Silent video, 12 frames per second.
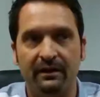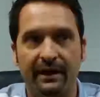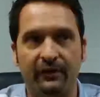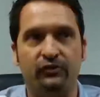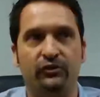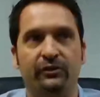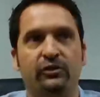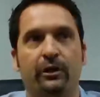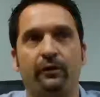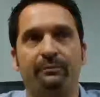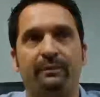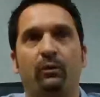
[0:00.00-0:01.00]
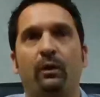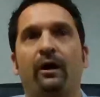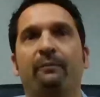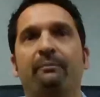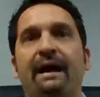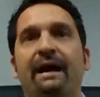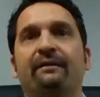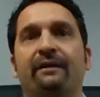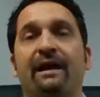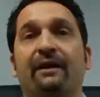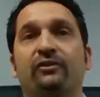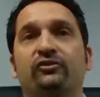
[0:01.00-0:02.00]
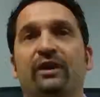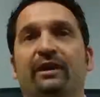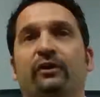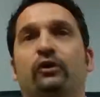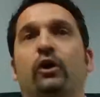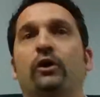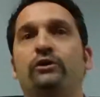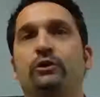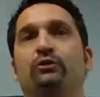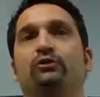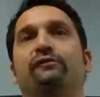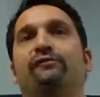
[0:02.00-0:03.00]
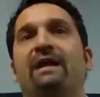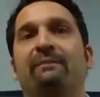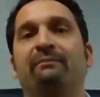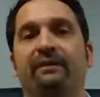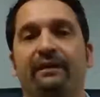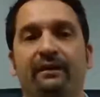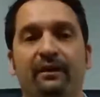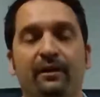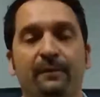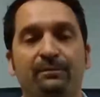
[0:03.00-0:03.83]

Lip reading: and she shared with me a while back that, she had a huge family